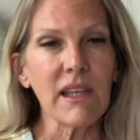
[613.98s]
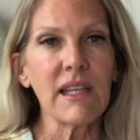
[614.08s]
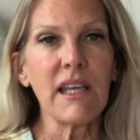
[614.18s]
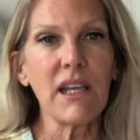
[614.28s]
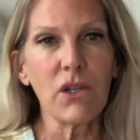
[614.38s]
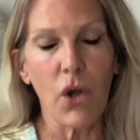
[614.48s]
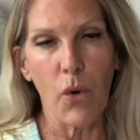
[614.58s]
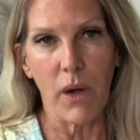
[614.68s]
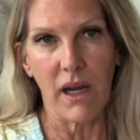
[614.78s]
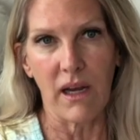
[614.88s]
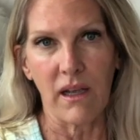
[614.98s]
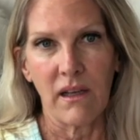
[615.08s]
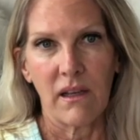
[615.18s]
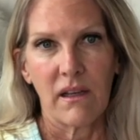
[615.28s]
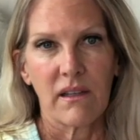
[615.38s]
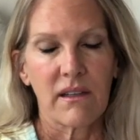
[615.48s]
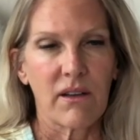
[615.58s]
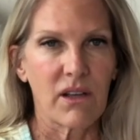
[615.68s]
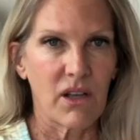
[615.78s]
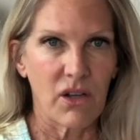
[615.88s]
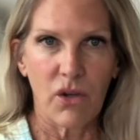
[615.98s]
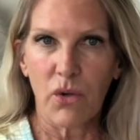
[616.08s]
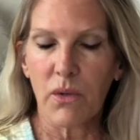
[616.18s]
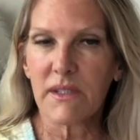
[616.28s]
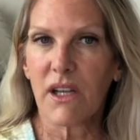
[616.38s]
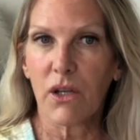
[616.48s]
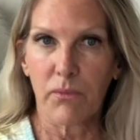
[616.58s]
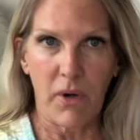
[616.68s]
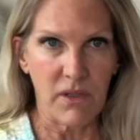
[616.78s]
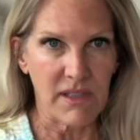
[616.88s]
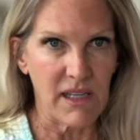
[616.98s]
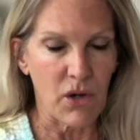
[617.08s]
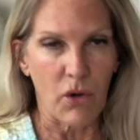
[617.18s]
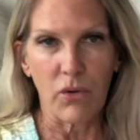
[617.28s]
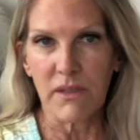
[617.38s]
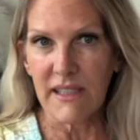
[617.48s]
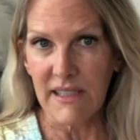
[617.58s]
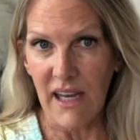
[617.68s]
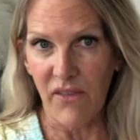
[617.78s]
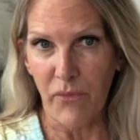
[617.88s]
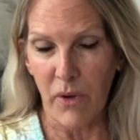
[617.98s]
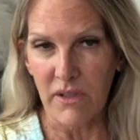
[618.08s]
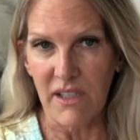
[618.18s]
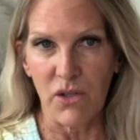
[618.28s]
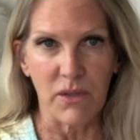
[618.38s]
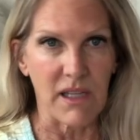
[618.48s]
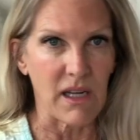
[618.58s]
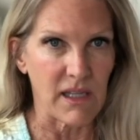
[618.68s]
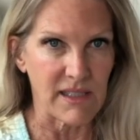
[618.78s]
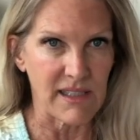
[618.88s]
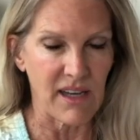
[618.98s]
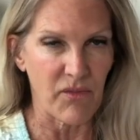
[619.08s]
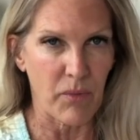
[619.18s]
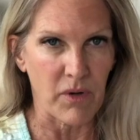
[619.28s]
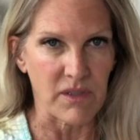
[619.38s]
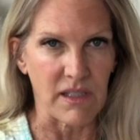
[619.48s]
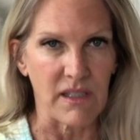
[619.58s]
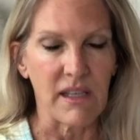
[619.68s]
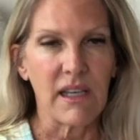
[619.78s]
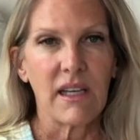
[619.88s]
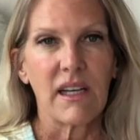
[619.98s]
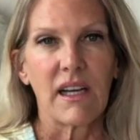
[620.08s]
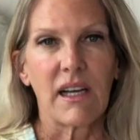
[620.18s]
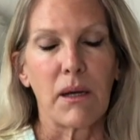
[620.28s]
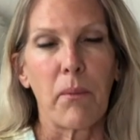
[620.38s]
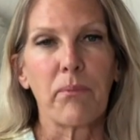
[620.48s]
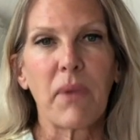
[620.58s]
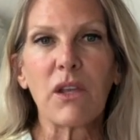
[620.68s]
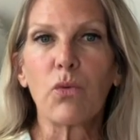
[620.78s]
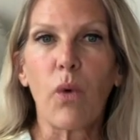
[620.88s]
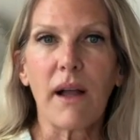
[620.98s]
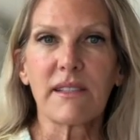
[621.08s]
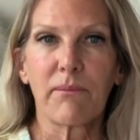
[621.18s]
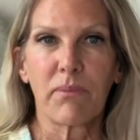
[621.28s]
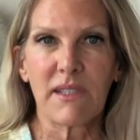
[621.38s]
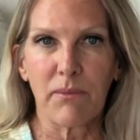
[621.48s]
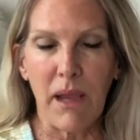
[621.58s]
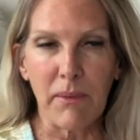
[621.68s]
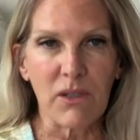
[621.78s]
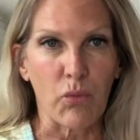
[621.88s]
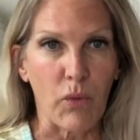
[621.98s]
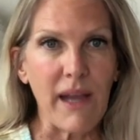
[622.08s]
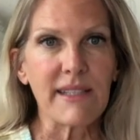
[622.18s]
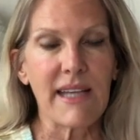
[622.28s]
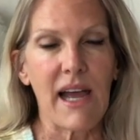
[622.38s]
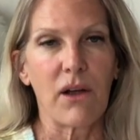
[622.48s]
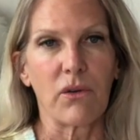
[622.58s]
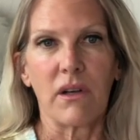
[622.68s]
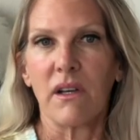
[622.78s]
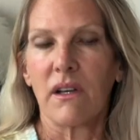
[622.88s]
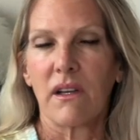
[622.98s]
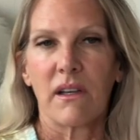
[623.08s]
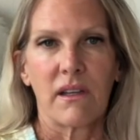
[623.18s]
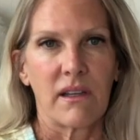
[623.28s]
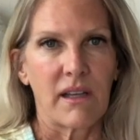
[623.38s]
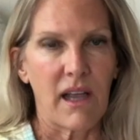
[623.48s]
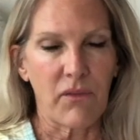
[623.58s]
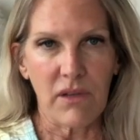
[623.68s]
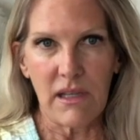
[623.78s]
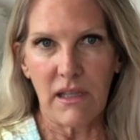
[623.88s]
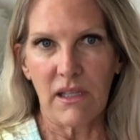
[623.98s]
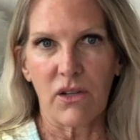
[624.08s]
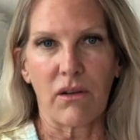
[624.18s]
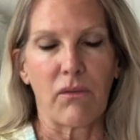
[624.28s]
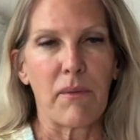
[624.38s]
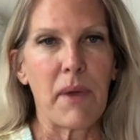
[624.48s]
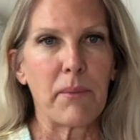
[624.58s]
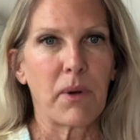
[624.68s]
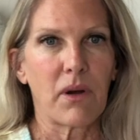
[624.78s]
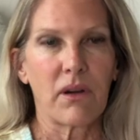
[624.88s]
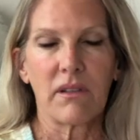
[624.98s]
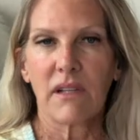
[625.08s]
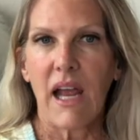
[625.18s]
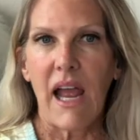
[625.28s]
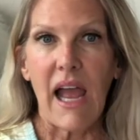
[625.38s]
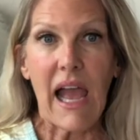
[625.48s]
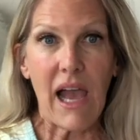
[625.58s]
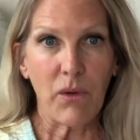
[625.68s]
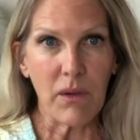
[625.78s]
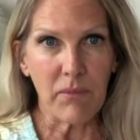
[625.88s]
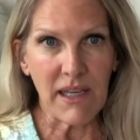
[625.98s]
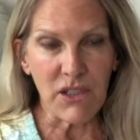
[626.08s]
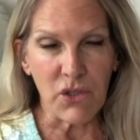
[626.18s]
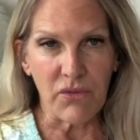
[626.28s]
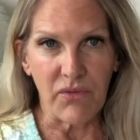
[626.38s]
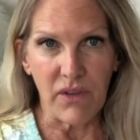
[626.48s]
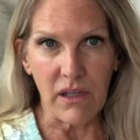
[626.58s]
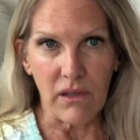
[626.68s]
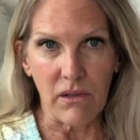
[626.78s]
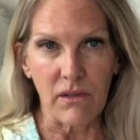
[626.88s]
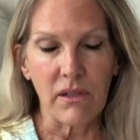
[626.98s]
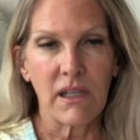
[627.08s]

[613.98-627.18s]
in knowing who is a good person or who's a safe person, who's an unsafe person. But you want to be able to write down everything that you can remember, how it made you feel,